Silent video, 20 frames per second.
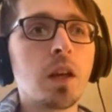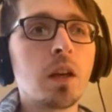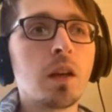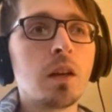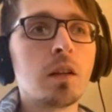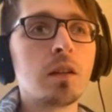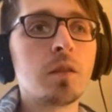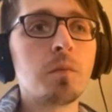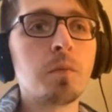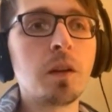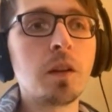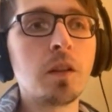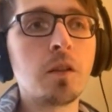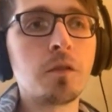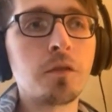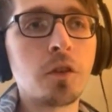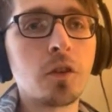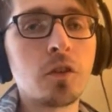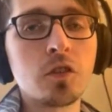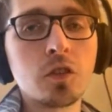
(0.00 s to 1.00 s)
to be the
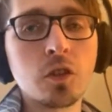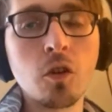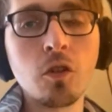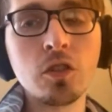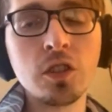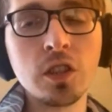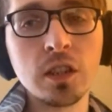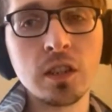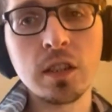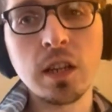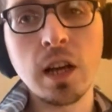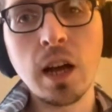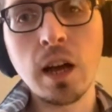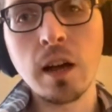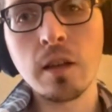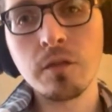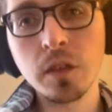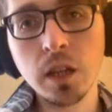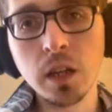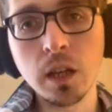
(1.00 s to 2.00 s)
first coaching
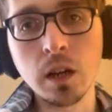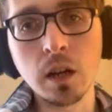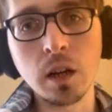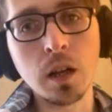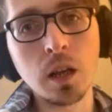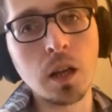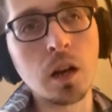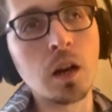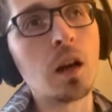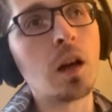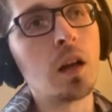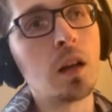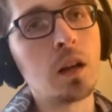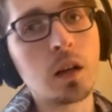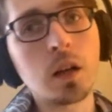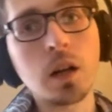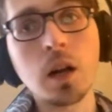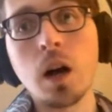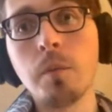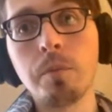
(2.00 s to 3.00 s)
staff in
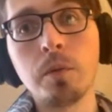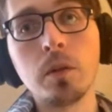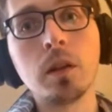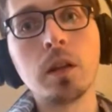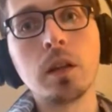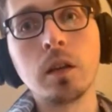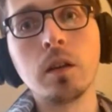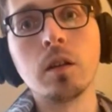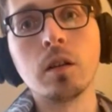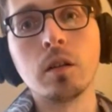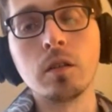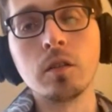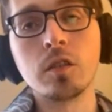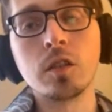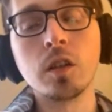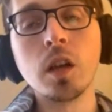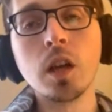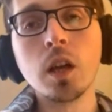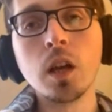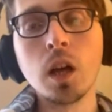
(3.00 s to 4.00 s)
a couple of
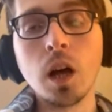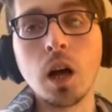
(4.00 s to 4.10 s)
years